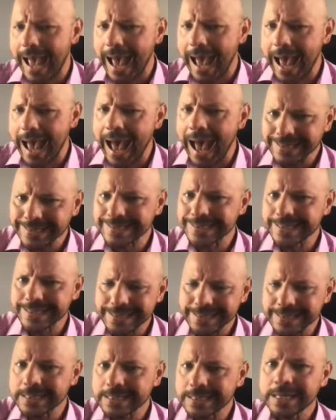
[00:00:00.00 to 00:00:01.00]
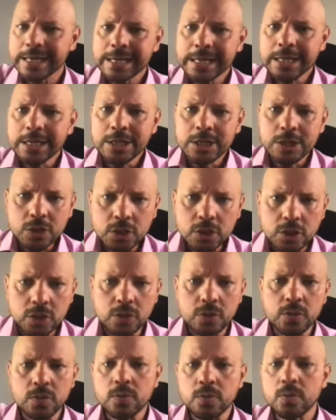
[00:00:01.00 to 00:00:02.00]
access
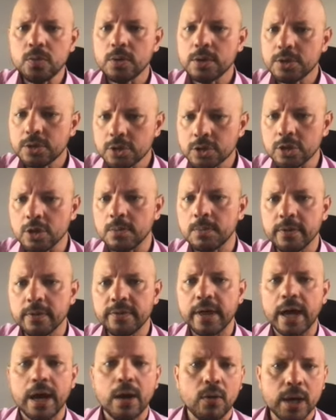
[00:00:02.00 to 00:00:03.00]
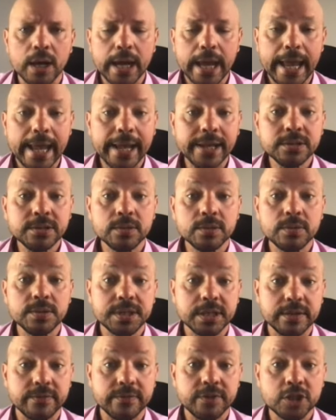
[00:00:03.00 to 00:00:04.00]
to some of our
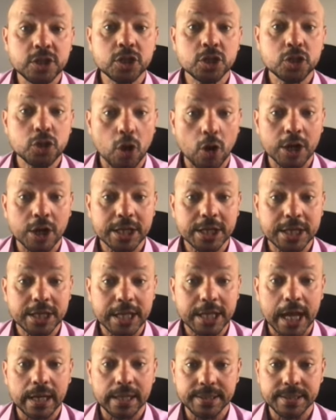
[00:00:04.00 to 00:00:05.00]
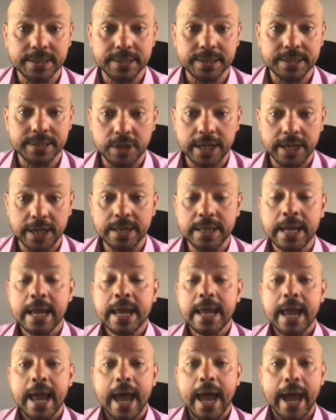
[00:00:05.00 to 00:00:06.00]
exclusive stock analysis. So you can
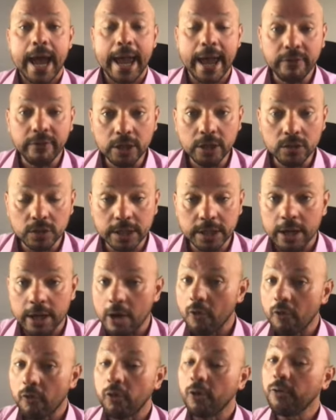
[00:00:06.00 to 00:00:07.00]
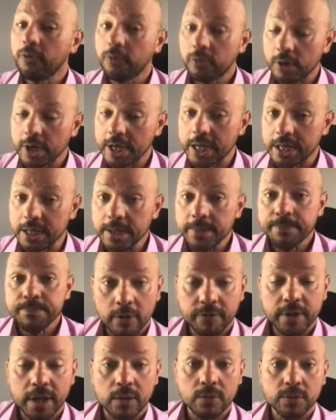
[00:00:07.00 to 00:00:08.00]
have a look for free
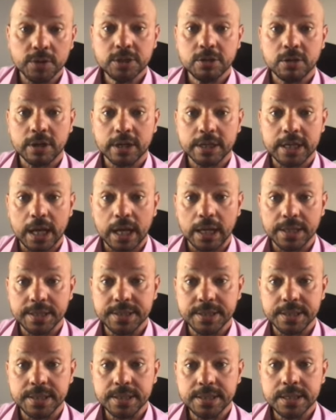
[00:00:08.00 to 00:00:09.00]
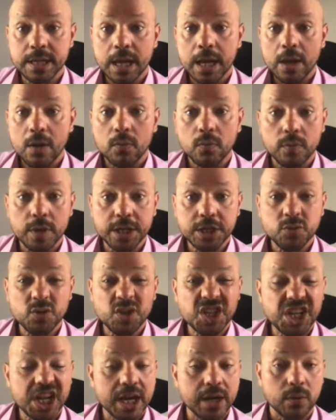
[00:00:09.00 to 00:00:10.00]
for our stock analysis, which we
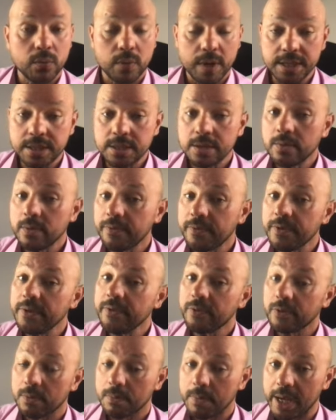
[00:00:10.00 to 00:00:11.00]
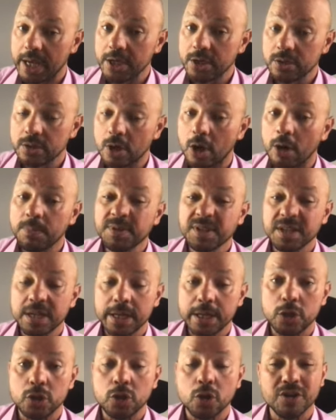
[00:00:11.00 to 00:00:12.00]
share a great deal of information, obviously
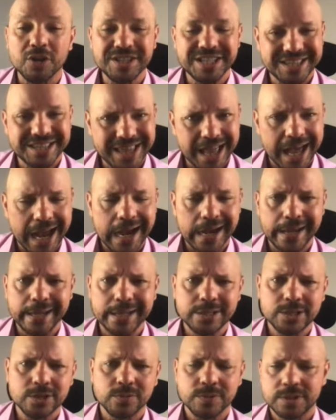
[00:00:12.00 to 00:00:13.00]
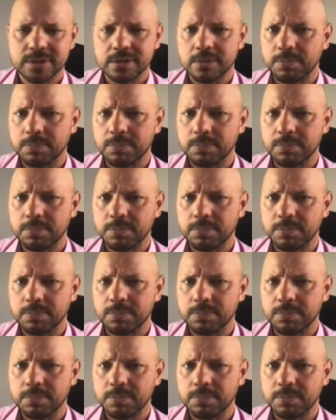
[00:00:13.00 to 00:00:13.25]
not the targets or stop